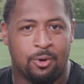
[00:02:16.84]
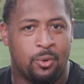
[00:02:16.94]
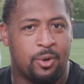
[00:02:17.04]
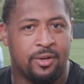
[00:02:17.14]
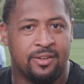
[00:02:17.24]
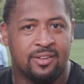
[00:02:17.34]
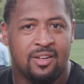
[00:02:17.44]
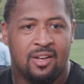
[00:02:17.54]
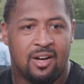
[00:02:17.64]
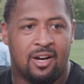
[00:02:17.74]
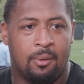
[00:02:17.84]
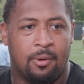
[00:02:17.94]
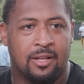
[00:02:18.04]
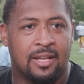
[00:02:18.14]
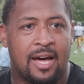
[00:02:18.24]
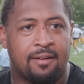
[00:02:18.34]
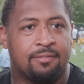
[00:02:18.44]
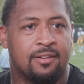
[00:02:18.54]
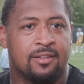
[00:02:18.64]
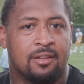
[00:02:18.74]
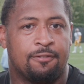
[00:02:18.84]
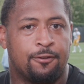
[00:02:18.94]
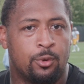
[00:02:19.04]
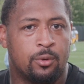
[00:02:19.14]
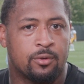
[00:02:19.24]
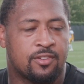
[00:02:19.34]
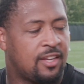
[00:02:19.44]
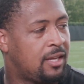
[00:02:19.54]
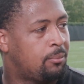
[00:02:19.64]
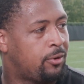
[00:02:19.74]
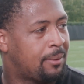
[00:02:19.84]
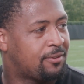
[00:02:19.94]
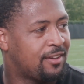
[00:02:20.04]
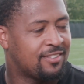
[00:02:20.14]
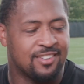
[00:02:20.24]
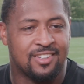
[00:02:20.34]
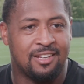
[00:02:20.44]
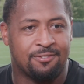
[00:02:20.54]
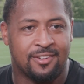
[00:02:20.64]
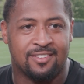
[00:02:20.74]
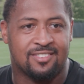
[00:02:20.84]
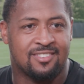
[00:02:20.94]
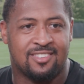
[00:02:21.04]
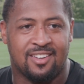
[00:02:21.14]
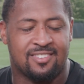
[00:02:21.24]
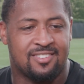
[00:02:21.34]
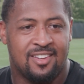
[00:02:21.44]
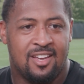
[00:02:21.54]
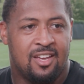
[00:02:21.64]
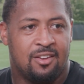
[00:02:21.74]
going um, a lot of the, the full team reps against the defense, just